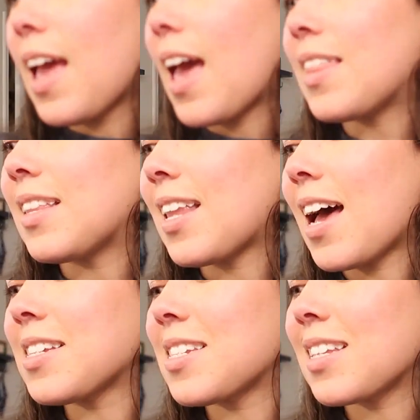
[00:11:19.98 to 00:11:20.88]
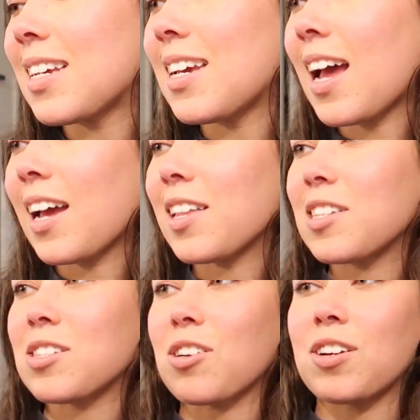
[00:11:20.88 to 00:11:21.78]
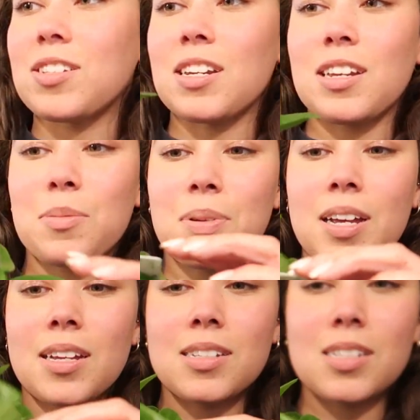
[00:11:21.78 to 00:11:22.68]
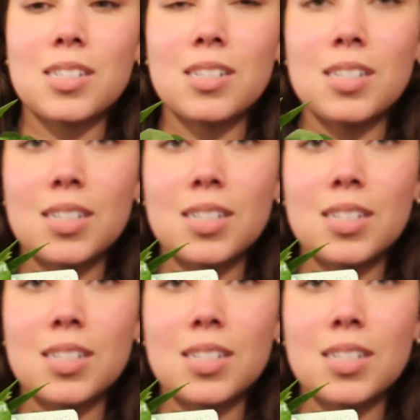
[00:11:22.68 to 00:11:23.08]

And then lastly, I got this gardenia plant